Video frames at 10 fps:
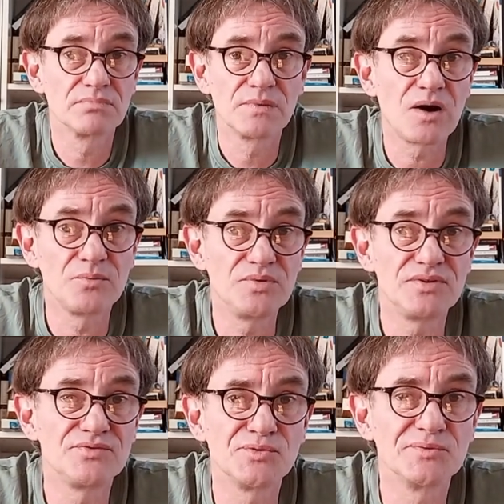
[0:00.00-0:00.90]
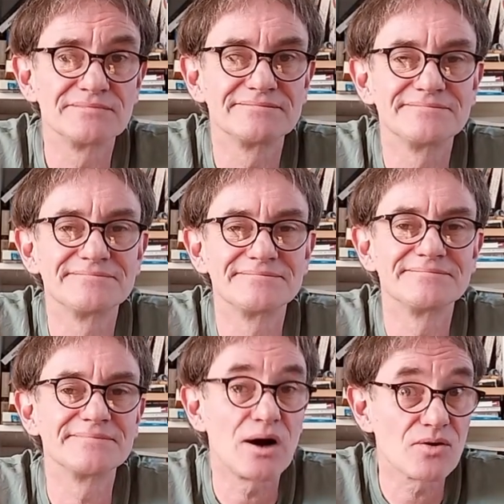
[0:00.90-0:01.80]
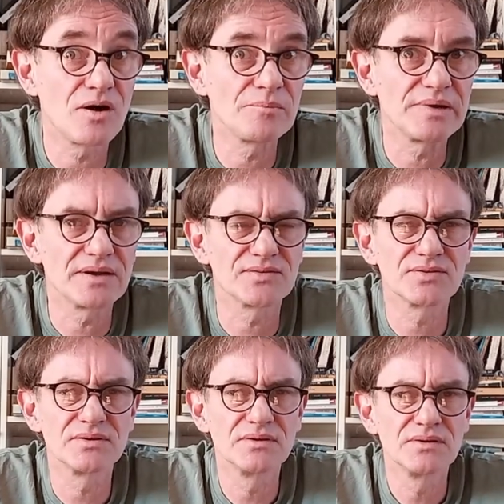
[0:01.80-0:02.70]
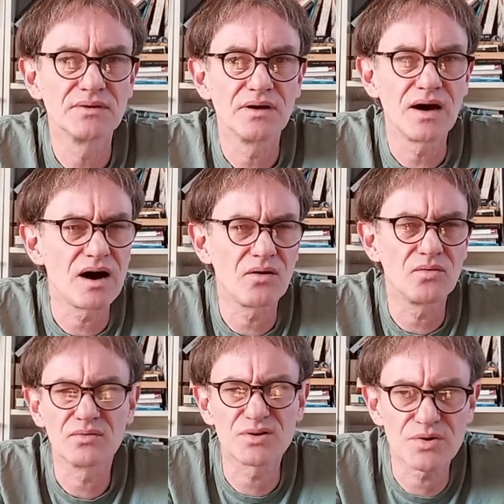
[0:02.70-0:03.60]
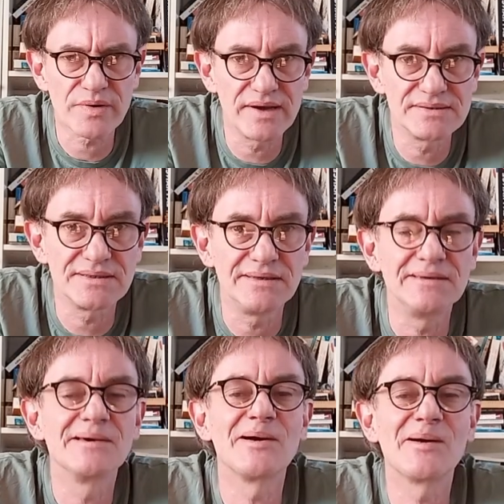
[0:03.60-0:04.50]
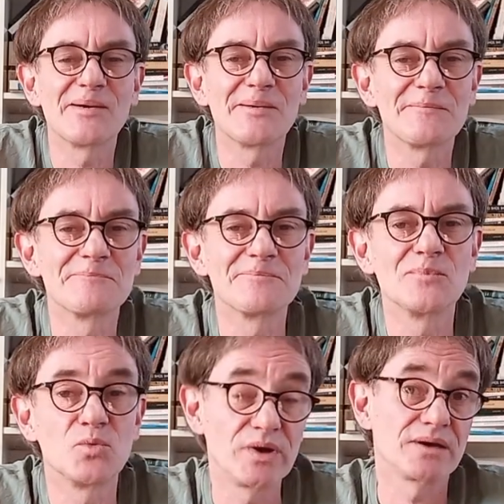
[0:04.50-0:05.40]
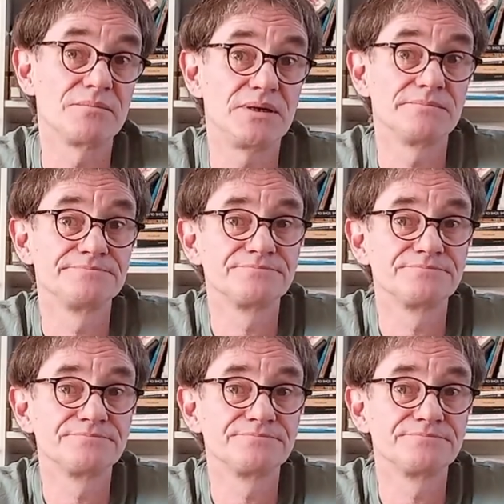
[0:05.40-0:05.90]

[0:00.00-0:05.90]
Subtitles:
how beautiful, how complex, how crazy we can be.